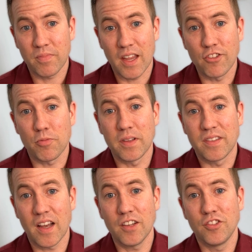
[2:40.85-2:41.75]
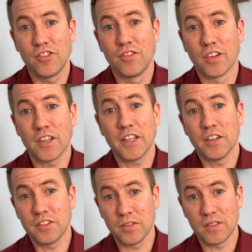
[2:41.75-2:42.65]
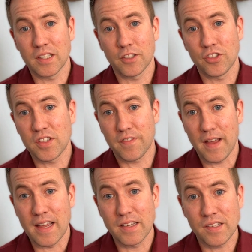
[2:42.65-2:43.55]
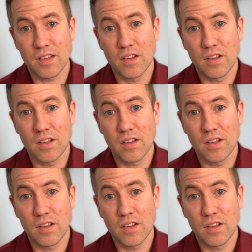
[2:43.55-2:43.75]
and should be done during your due diligence phase